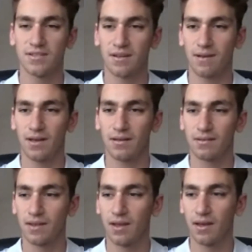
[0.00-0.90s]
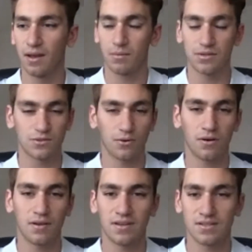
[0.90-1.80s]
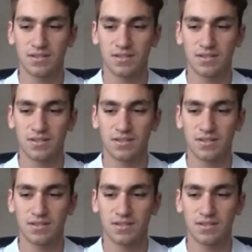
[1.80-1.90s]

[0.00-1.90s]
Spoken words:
I'm enjoying this.